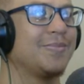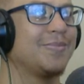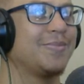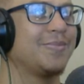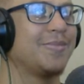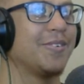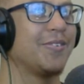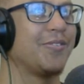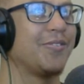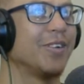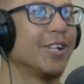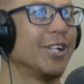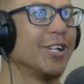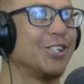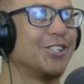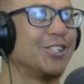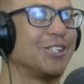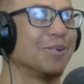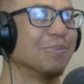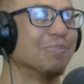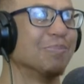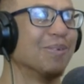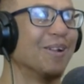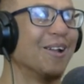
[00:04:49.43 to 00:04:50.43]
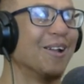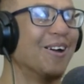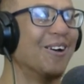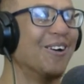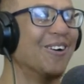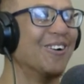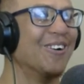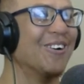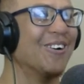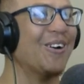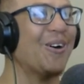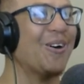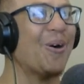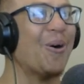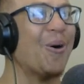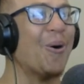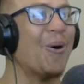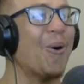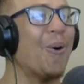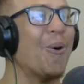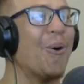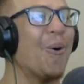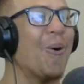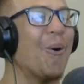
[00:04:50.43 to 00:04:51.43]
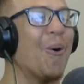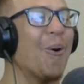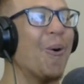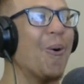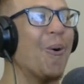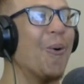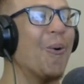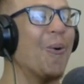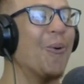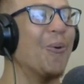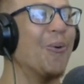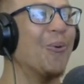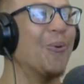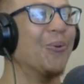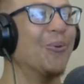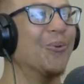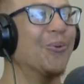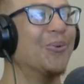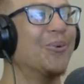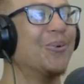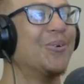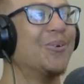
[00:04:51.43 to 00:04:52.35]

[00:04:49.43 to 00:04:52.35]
The finishing blow. Oh.